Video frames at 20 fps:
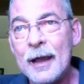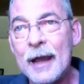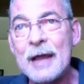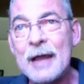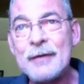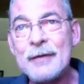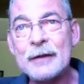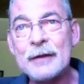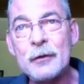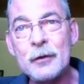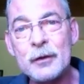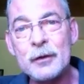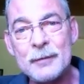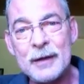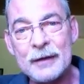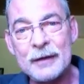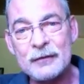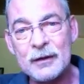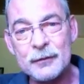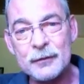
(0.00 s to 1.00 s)
And I've had to look at
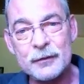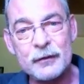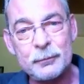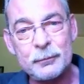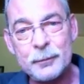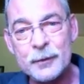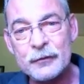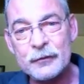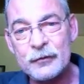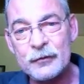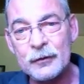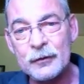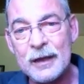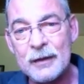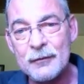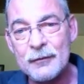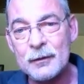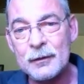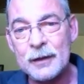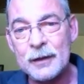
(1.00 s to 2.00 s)
myself at a spiritual
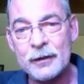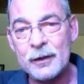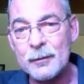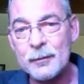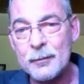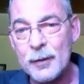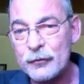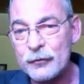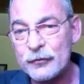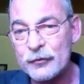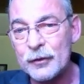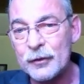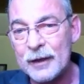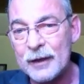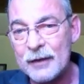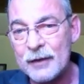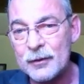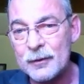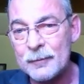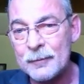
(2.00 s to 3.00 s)
level, at an emotional
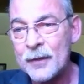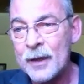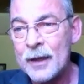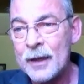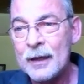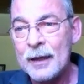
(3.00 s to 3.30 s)
level,